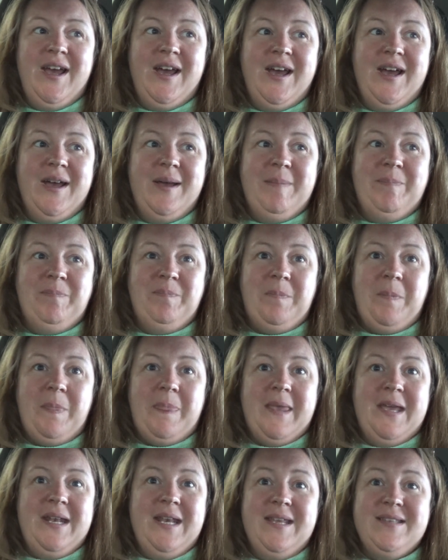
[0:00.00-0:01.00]

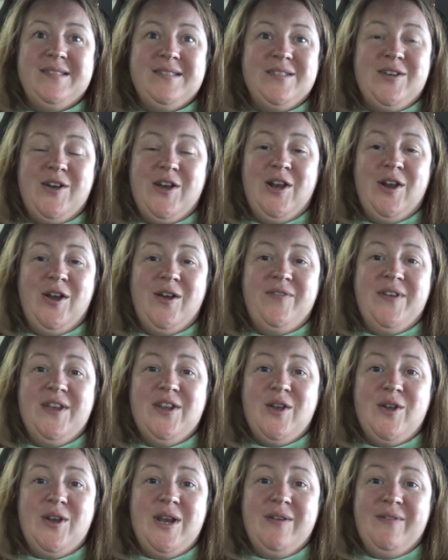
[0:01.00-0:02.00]
In his entire life
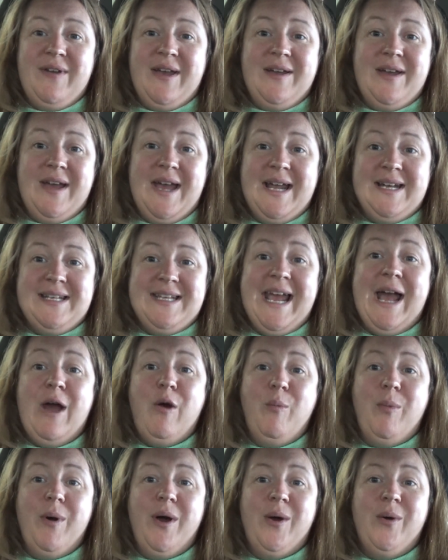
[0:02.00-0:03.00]
he'd only ever had
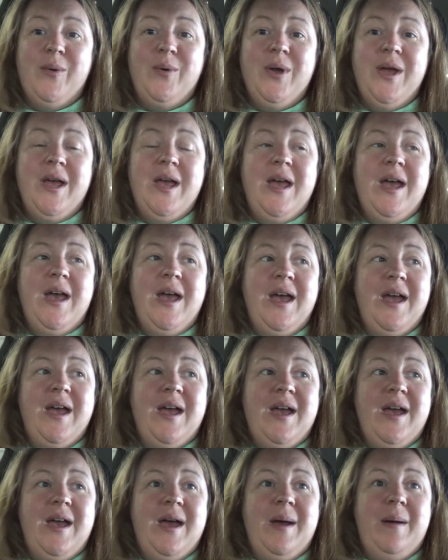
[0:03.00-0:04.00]
Calpol,
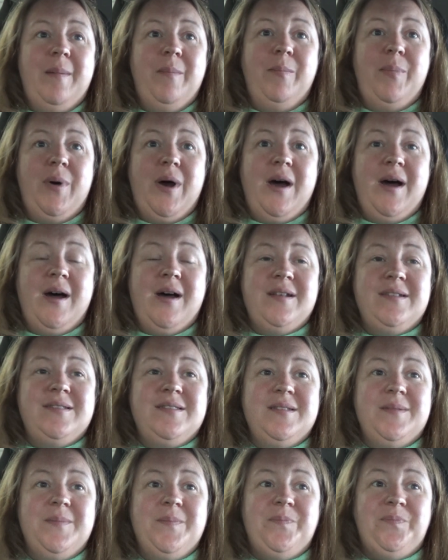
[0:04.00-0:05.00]
but